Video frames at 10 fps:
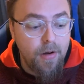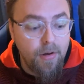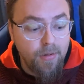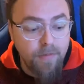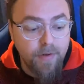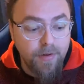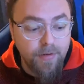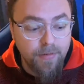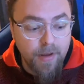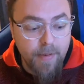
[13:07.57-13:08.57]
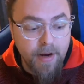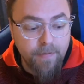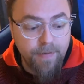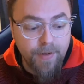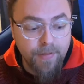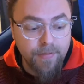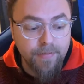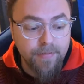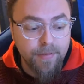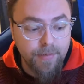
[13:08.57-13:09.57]
over the
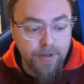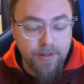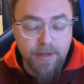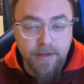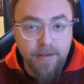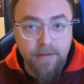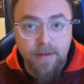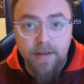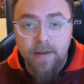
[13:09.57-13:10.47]
microphone when you're clicking it.